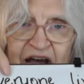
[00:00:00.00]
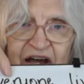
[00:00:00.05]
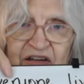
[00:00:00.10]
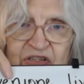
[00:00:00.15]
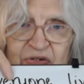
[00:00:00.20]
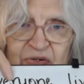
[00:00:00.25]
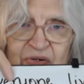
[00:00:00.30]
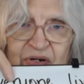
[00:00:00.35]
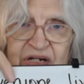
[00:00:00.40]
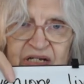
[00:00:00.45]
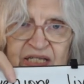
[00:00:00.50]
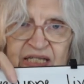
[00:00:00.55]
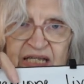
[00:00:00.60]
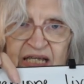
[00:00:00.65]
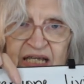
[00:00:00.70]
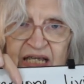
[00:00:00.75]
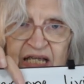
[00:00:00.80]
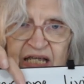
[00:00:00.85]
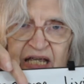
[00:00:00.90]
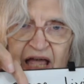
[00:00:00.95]
you are
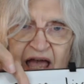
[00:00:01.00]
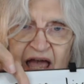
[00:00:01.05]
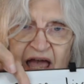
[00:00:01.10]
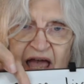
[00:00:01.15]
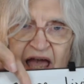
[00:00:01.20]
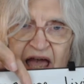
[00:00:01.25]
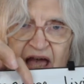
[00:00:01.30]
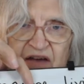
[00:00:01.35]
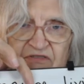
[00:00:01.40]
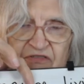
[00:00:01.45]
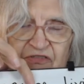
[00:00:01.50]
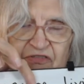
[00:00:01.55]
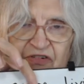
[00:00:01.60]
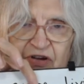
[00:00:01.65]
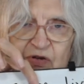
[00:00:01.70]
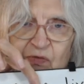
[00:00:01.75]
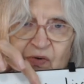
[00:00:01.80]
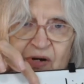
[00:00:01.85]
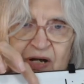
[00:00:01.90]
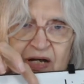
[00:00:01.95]
seeing
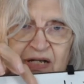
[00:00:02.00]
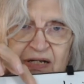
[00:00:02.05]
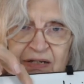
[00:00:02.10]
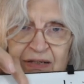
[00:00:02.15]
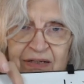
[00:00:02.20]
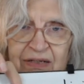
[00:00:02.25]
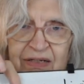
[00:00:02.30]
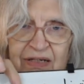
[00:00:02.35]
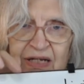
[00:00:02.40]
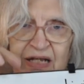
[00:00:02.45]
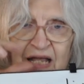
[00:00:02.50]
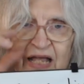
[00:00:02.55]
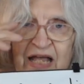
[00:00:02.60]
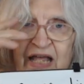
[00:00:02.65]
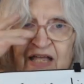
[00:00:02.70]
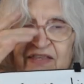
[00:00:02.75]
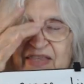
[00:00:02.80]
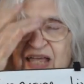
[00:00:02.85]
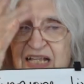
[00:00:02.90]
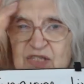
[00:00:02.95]
everyone.
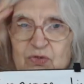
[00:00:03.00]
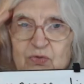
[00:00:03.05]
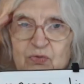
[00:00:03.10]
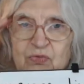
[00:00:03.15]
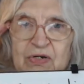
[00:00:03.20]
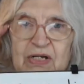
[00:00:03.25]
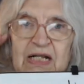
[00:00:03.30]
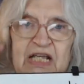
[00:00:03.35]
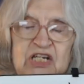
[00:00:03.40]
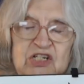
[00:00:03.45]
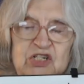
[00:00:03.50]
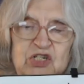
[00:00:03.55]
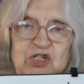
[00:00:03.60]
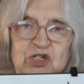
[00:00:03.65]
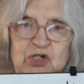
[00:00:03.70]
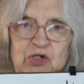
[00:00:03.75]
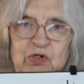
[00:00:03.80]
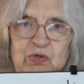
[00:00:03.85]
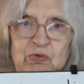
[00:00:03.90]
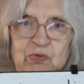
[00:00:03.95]
That's really
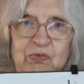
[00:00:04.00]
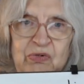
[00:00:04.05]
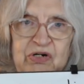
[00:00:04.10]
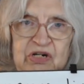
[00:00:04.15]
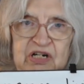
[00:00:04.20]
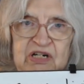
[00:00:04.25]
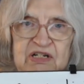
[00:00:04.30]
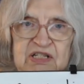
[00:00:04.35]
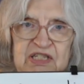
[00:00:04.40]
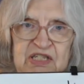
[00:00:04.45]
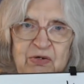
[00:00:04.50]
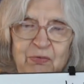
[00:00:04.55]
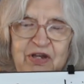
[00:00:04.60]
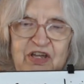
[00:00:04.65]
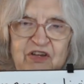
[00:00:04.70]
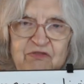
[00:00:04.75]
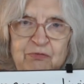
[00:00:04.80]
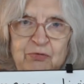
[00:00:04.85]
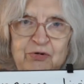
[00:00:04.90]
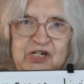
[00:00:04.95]
2 words that we
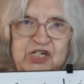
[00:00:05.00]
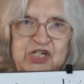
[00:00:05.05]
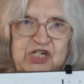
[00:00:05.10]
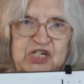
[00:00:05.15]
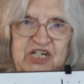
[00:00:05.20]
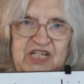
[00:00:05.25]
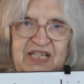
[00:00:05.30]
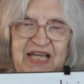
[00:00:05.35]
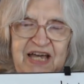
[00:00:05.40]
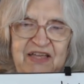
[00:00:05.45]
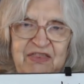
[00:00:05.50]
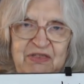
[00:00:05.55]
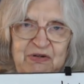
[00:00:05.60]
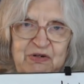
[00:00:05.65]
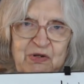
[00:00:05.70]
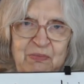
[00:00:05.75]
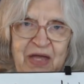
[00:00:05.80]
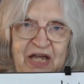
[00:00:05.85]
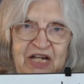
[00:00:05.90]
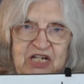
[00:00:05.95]
have pushed together
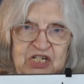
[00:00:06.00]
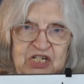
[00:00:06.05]
to make